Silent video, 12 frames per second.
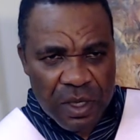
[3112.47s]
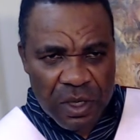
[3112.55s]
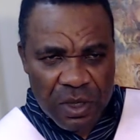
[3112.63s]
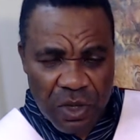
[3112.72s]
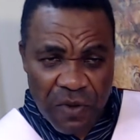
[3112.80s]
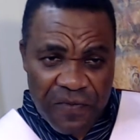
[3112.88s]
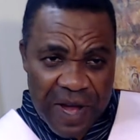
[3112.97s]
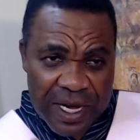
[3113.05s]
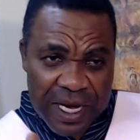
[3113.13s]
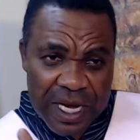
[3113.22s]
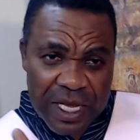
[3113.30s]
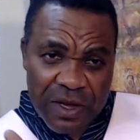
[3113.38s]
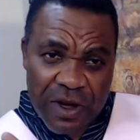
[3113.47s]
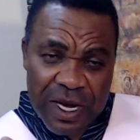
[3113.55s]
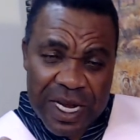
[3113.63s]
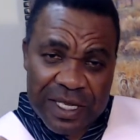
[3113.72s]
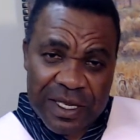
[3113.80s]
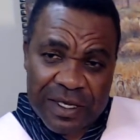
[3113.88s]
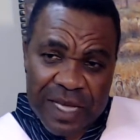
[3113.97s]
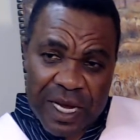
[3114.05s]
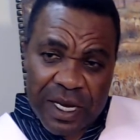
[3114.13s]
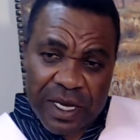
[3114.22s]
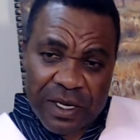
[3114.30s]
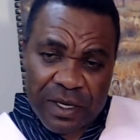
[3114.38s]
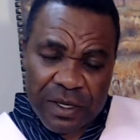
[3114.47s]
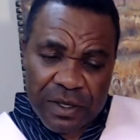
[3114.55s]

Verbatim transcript: So finally, God has decided